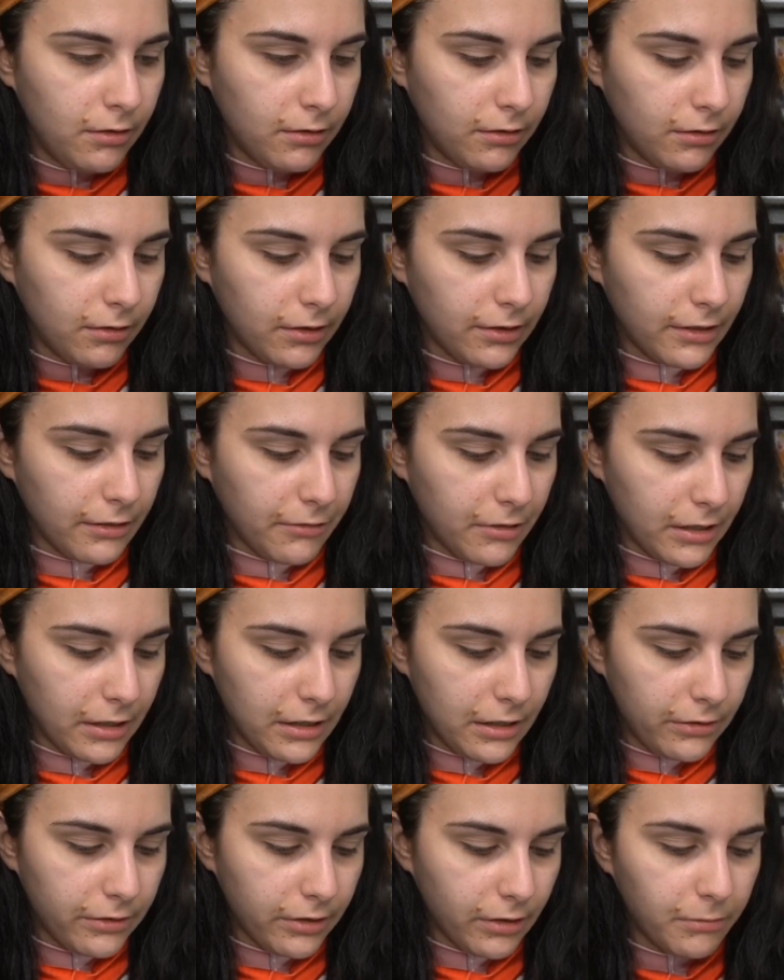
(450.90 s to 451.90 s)
Unless I want to
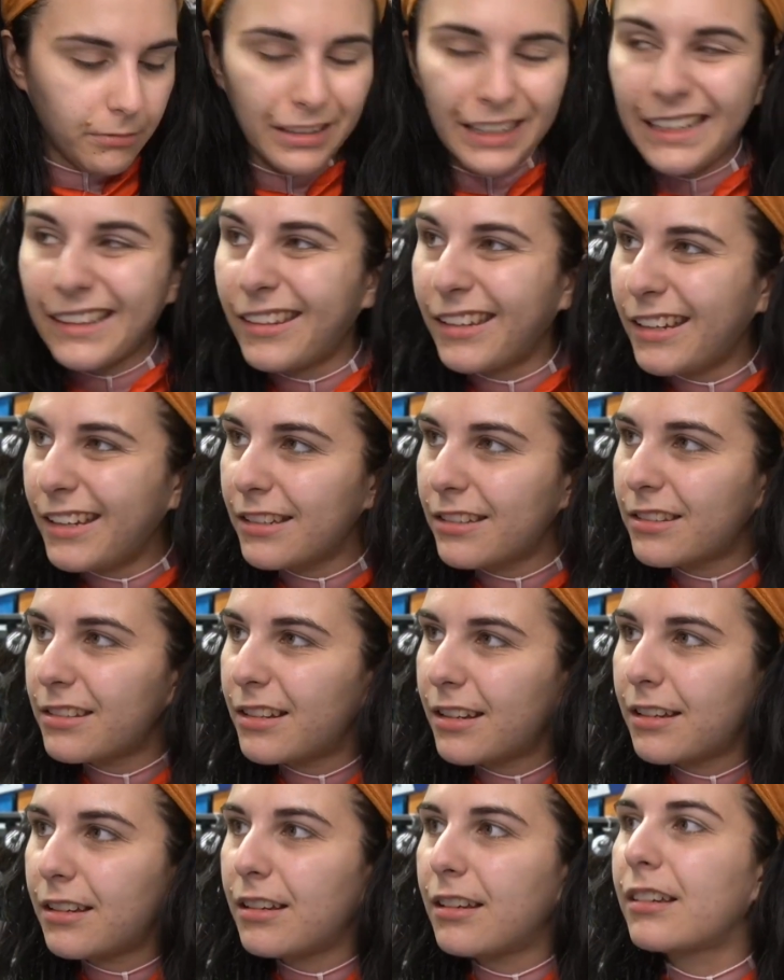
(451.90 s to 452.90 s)
use something like this,
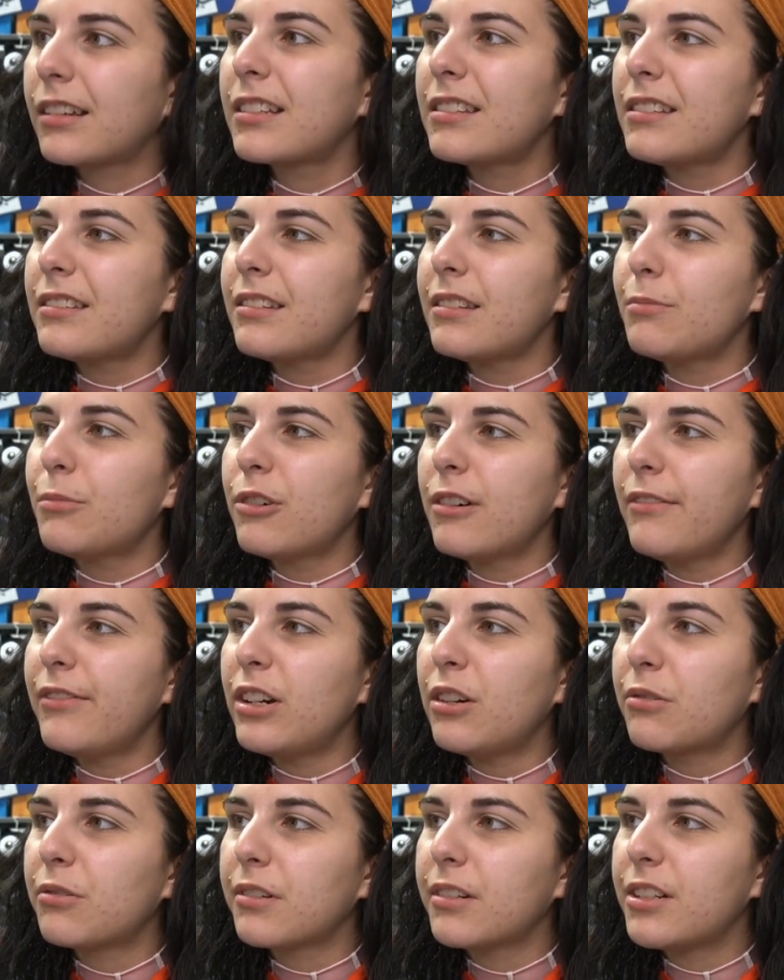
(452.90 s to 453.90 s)
nah. Because this is more of an
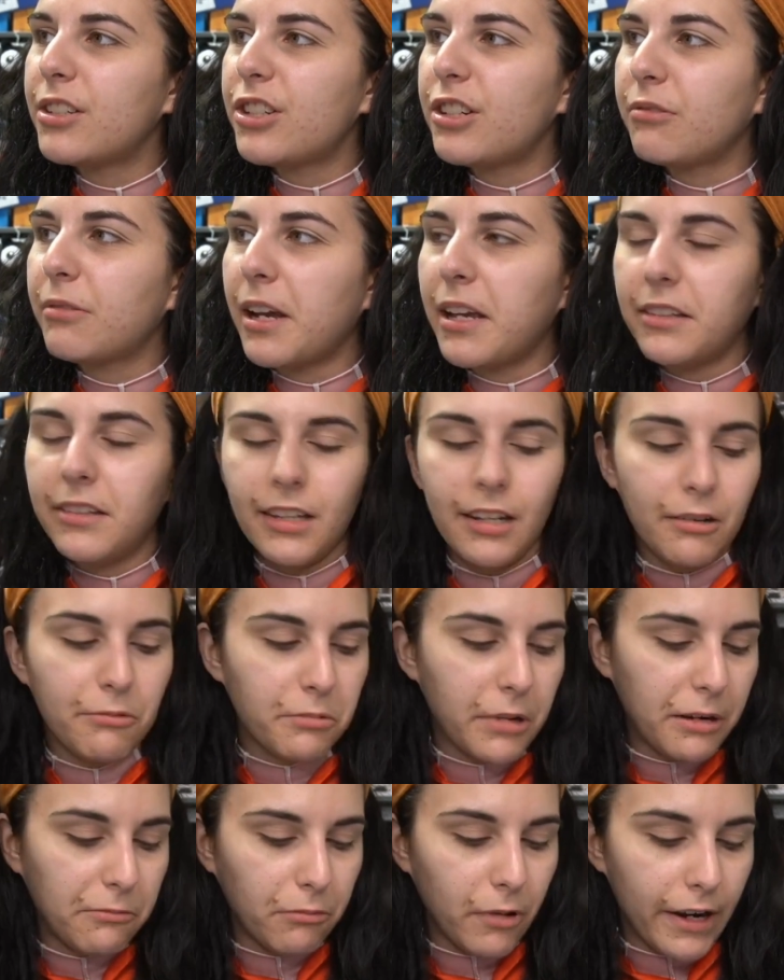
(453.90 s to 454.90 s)
orangey red than a
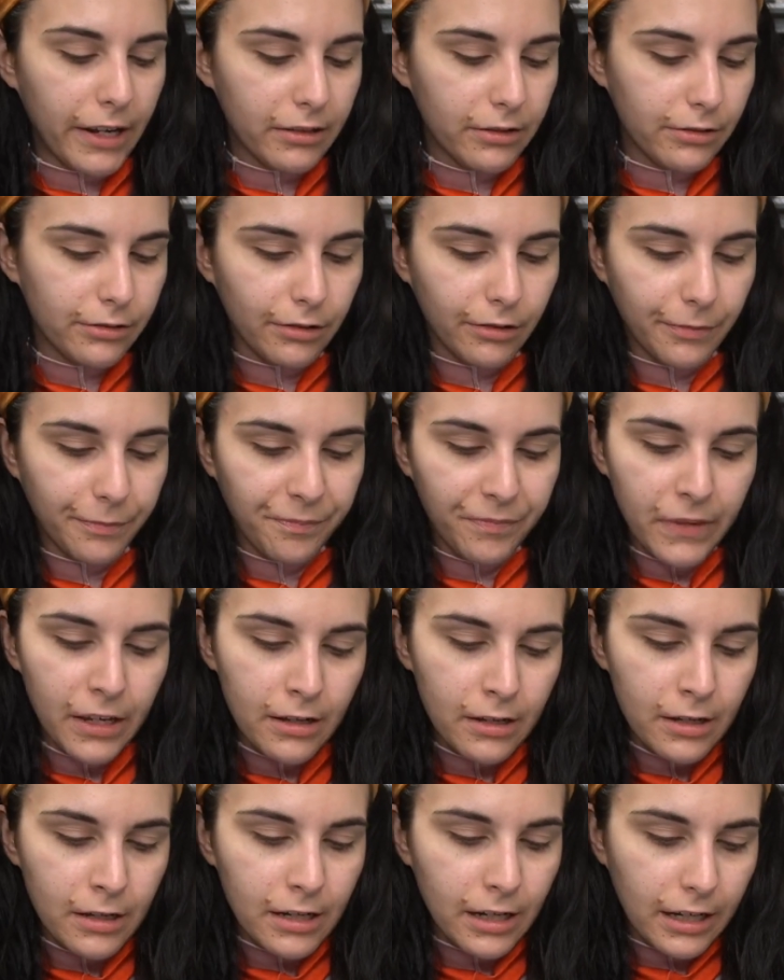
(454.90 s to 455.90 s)
red red, so.
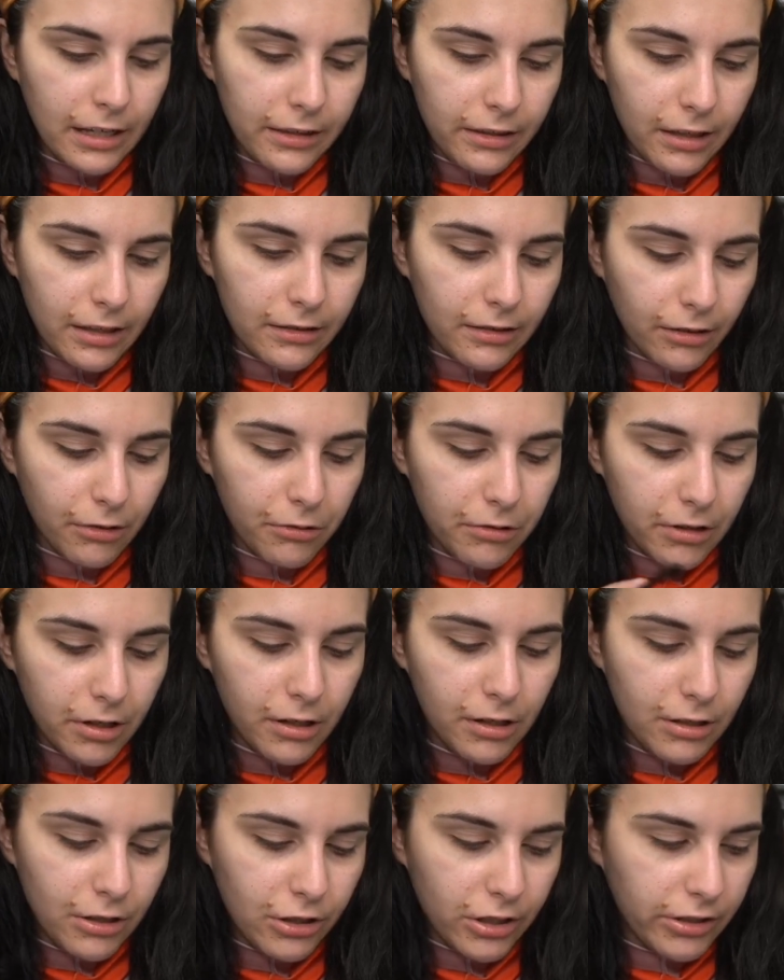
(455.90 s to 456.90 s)
I think the
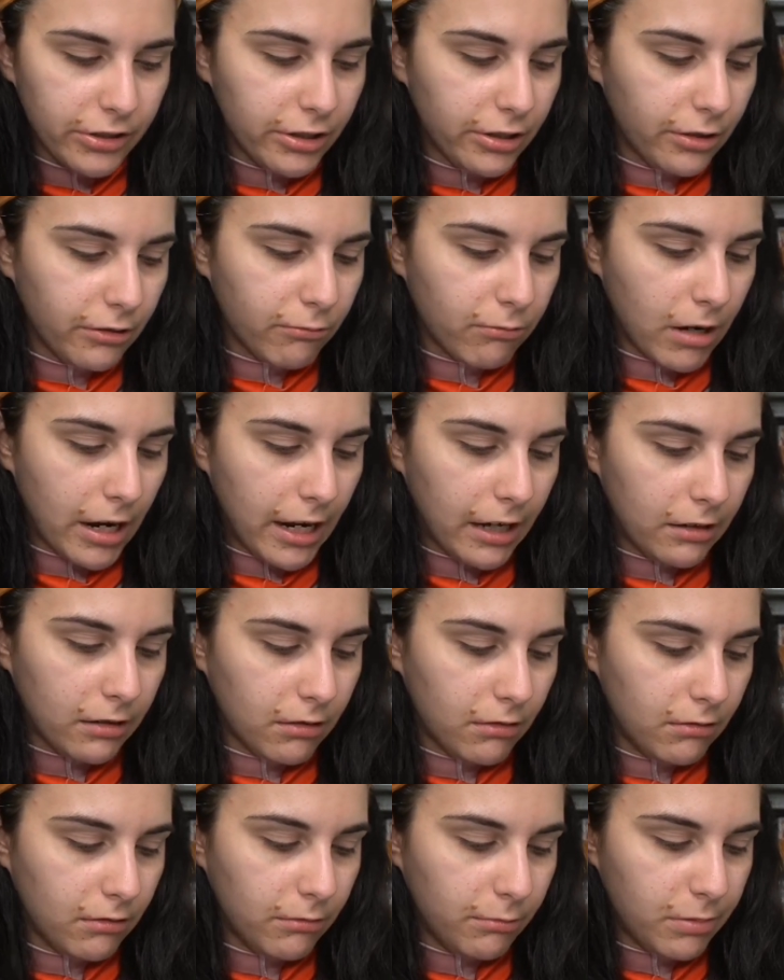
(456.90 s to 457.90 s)
orange into the red
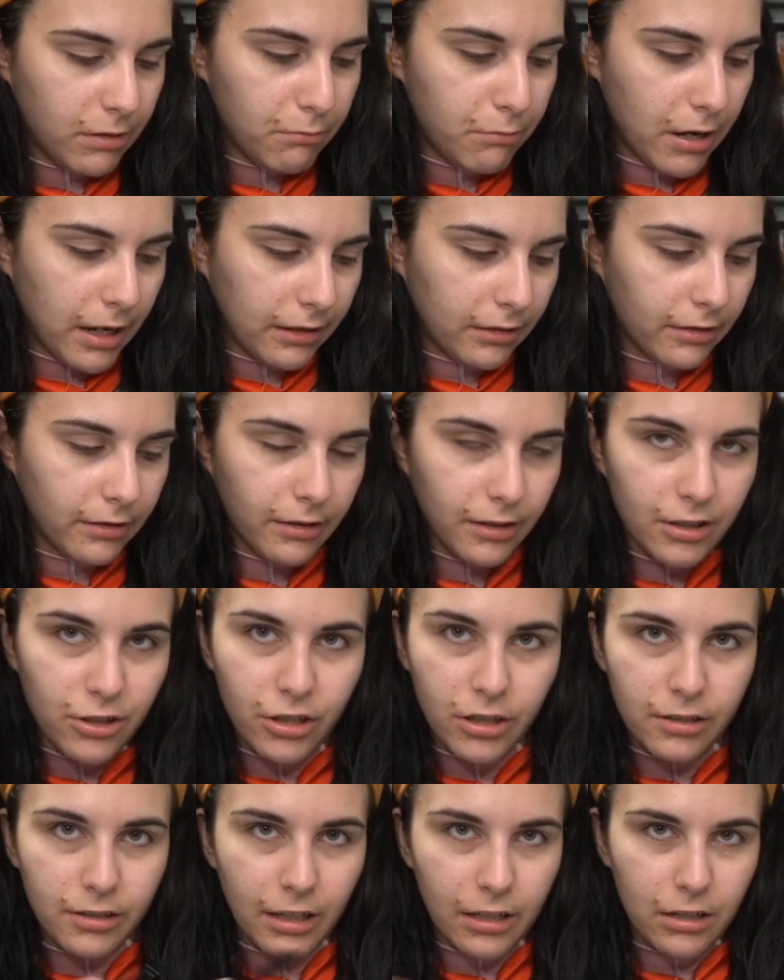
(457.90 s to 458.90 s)
would be better than
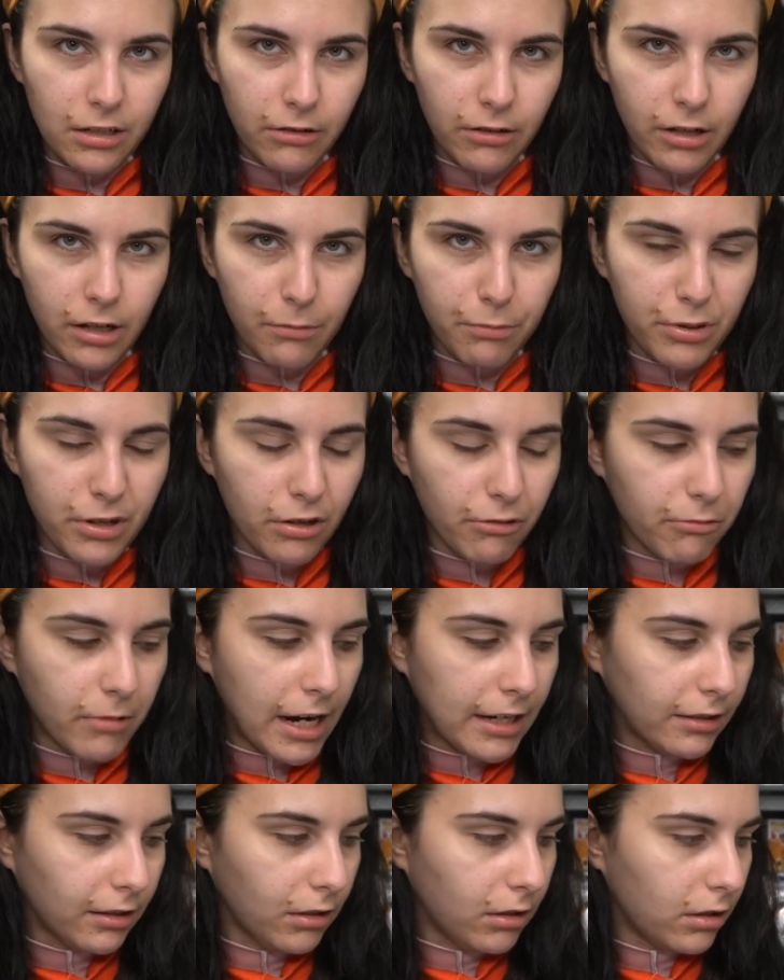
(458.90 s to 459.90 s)
just like doing a pure
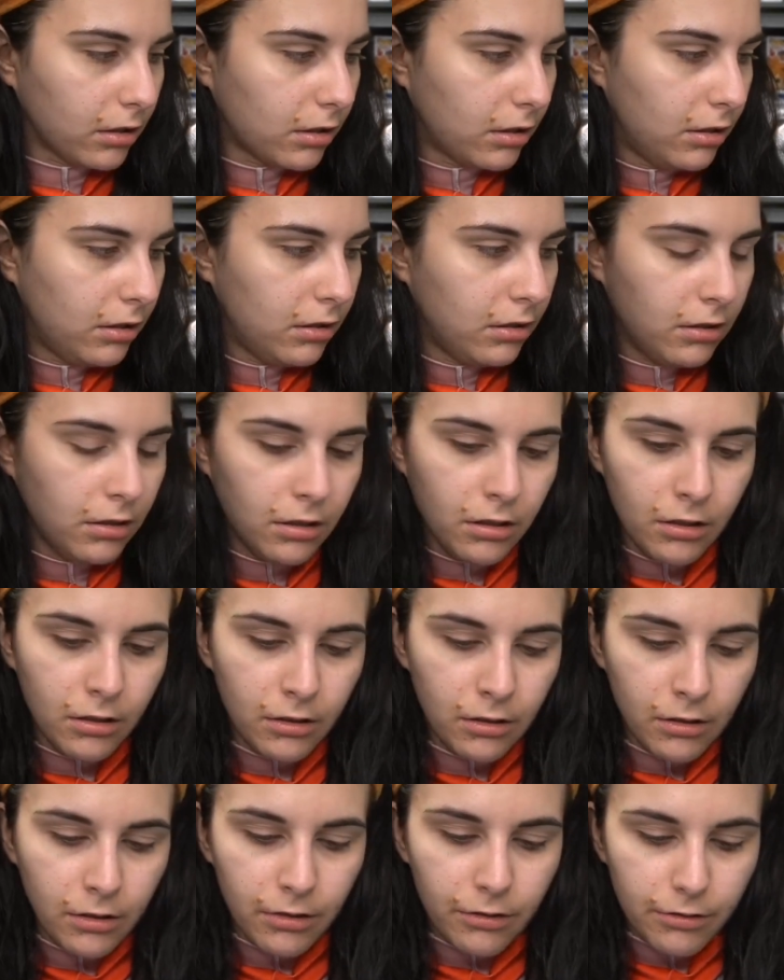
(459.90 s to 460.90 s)
red look.
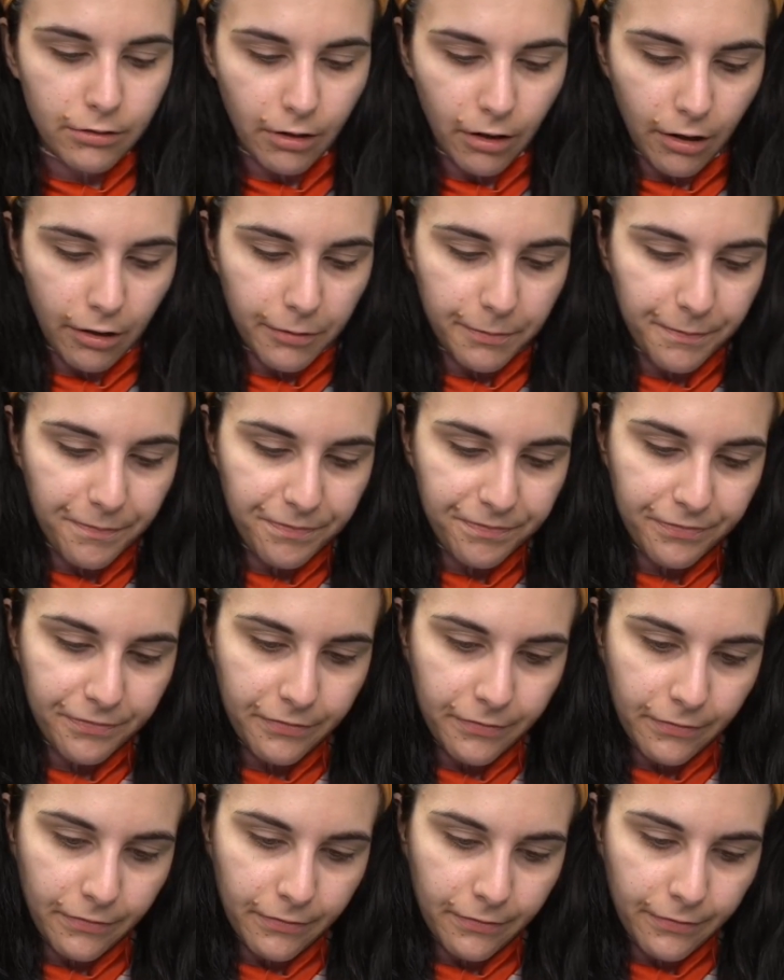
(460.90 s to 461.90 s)
So.
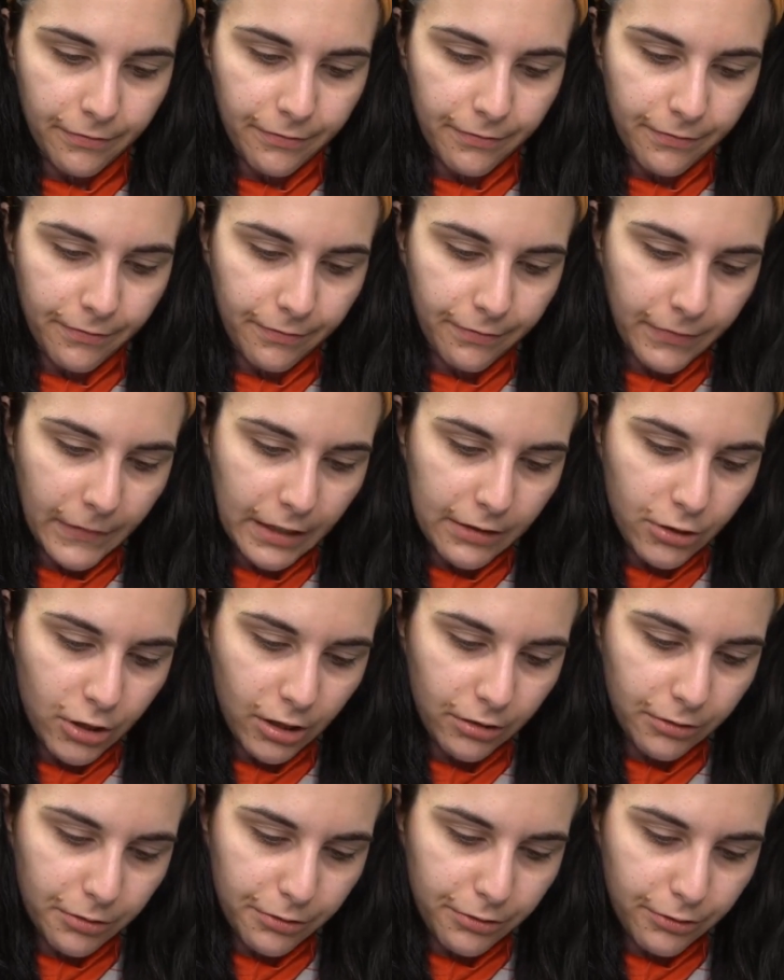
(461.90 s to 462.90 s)

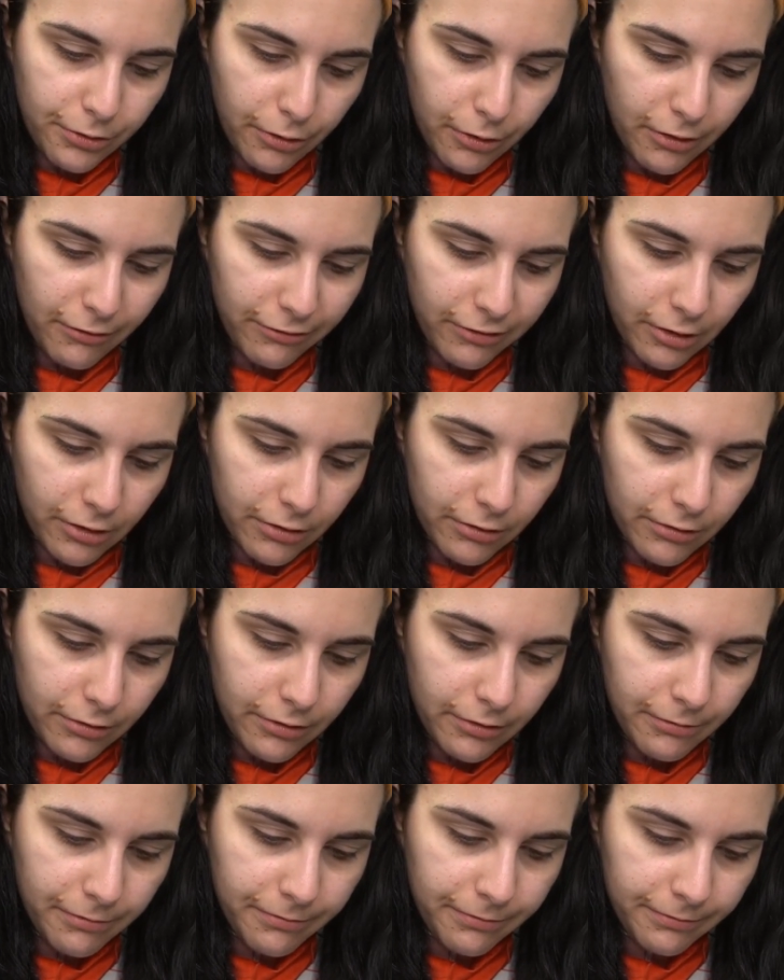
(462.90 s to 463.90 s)
Gentle Soul
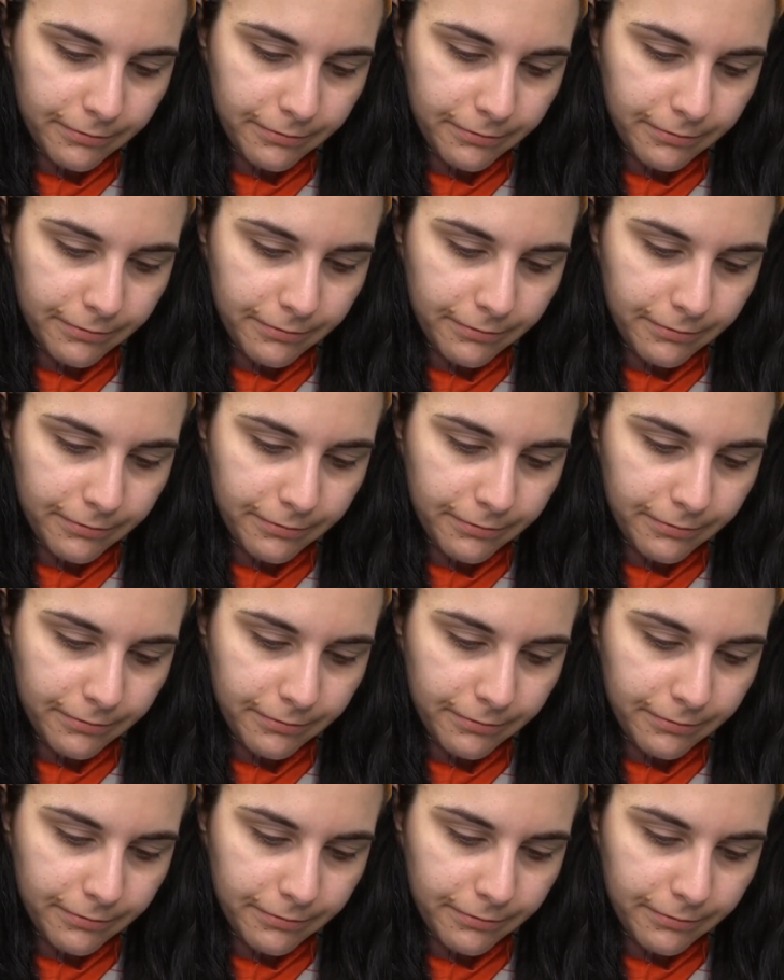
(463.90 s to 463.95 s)
first.